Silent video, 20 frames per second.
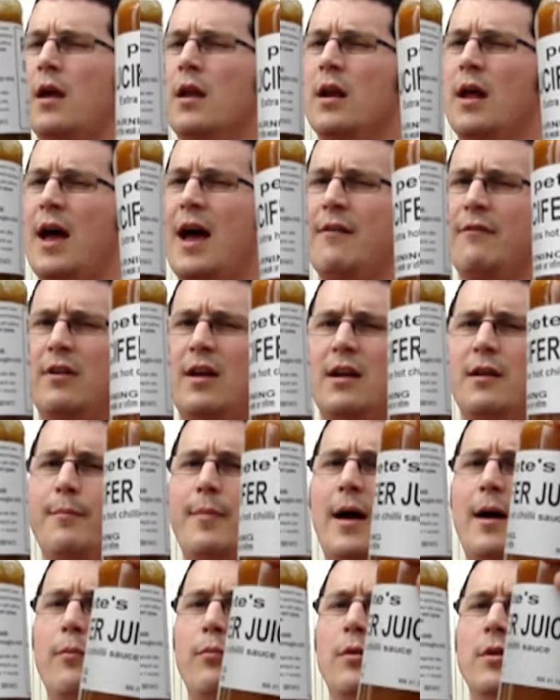and I haven't had a
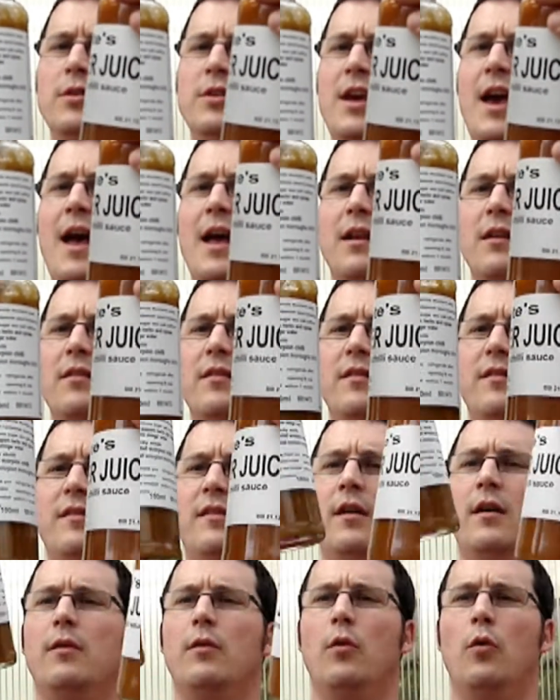bad one yet.
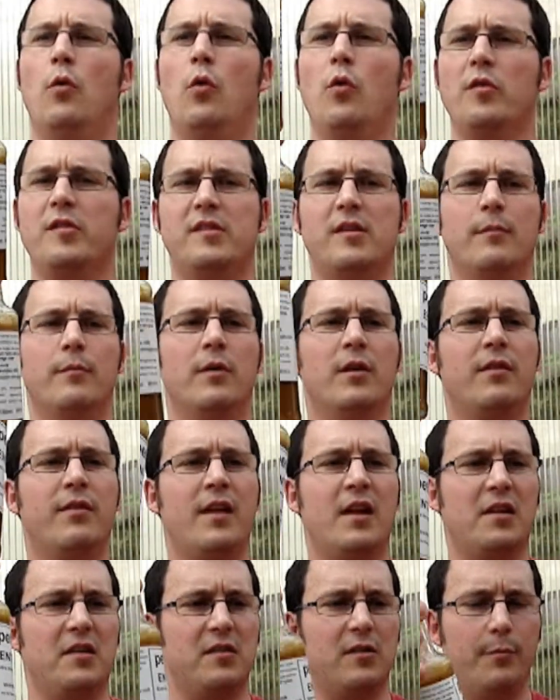So awesome.
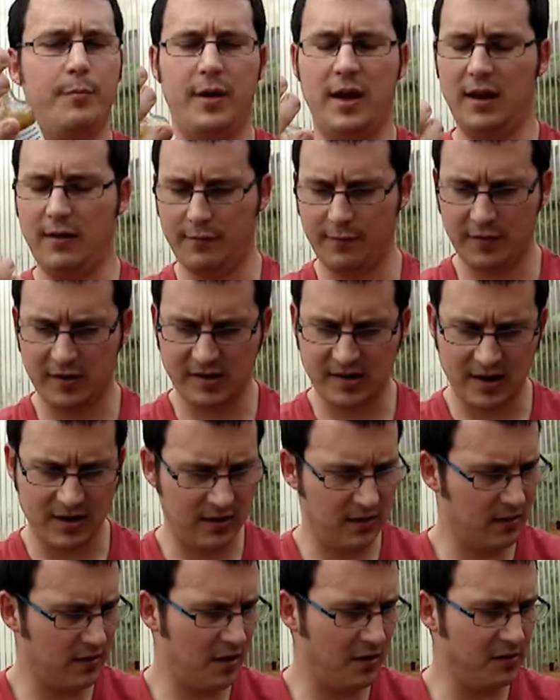Thanks to Pete for
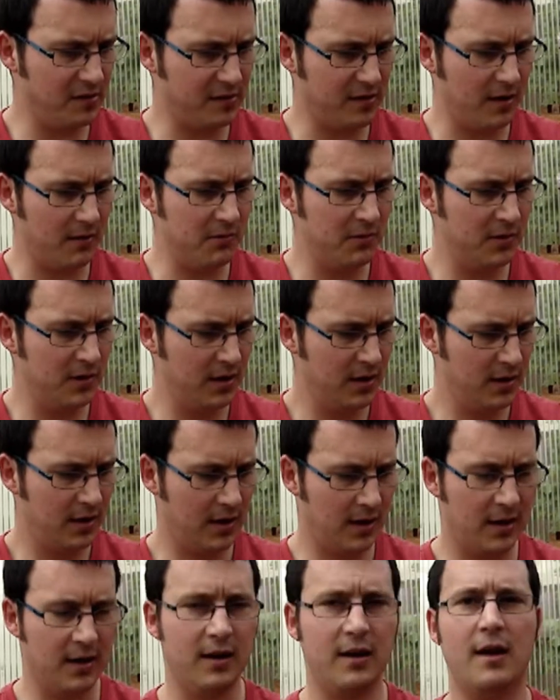sending those two.
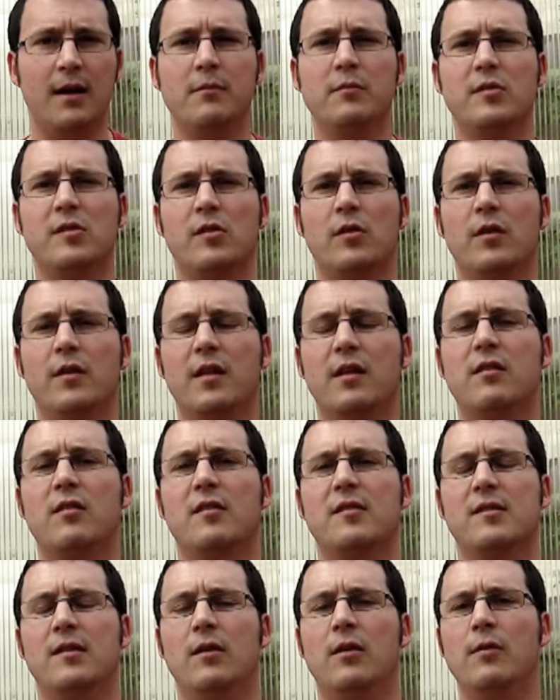And um, sorry they
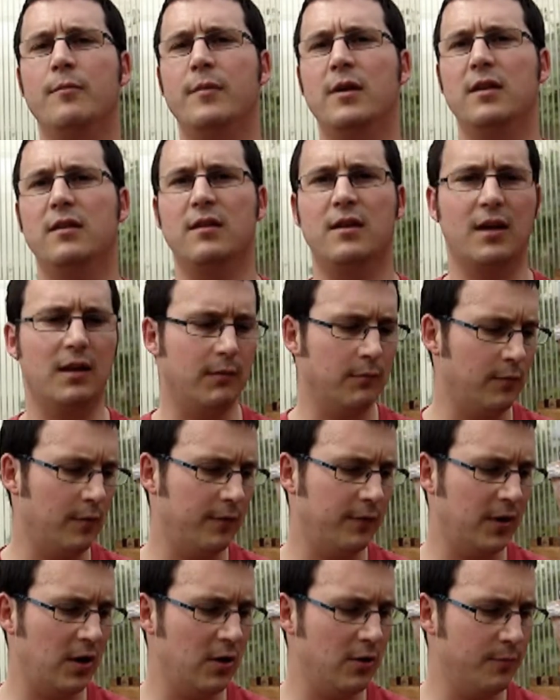took so long, mate, to get them
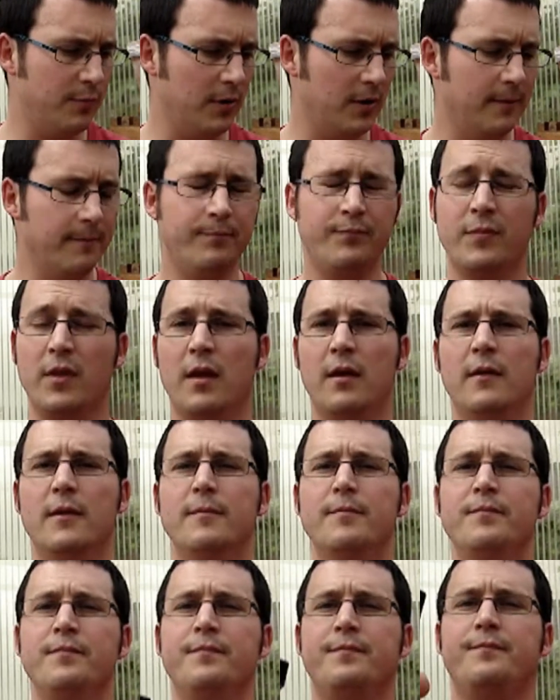reviewed, but
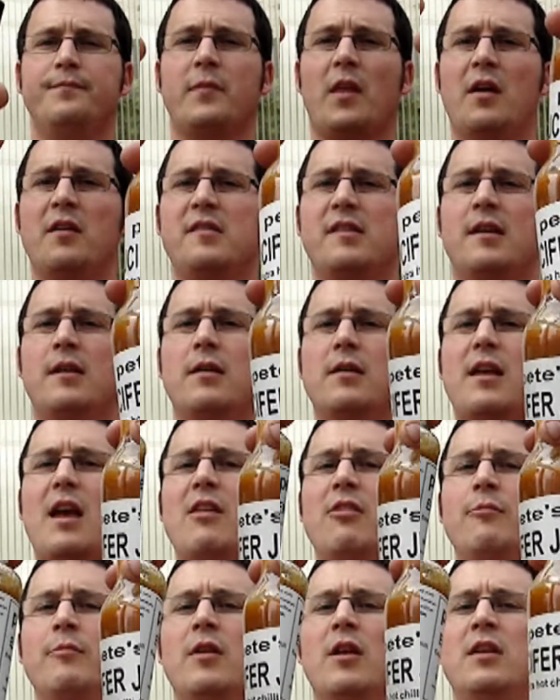I said I'd
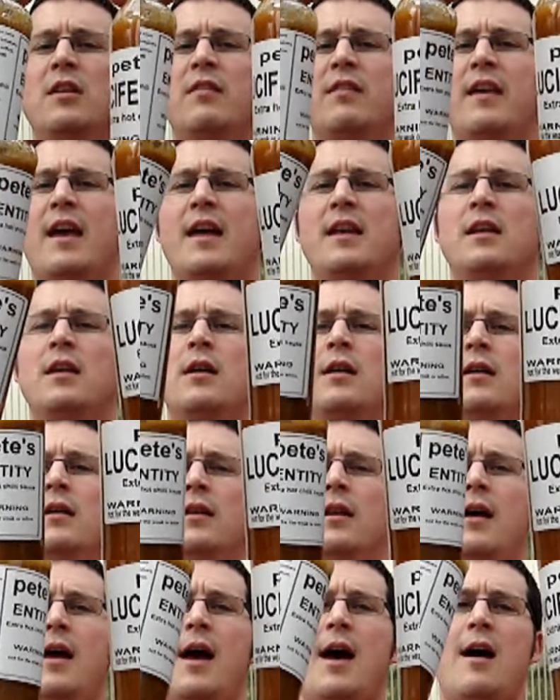get them done in the end,
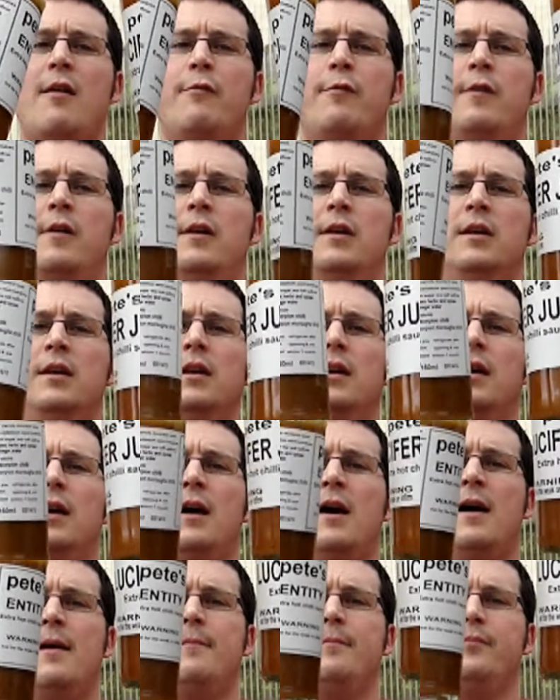and I have.
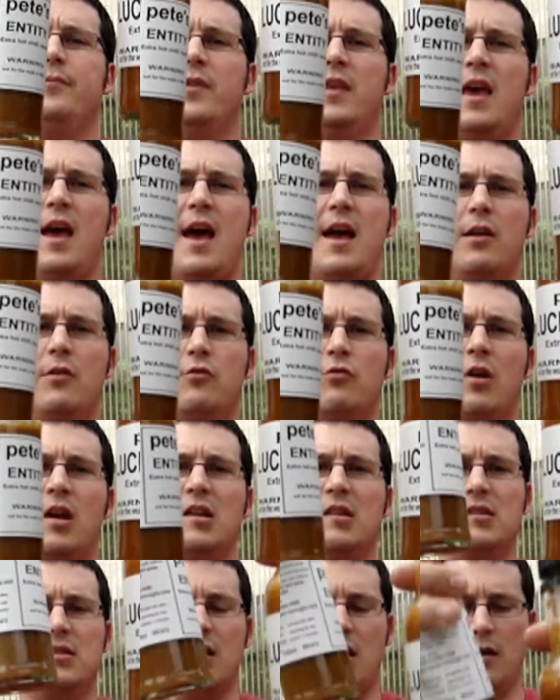Um, yeah,
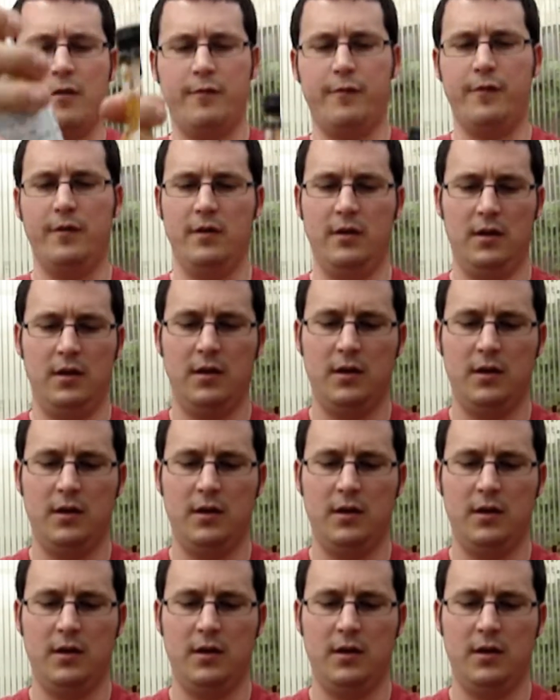great stuff.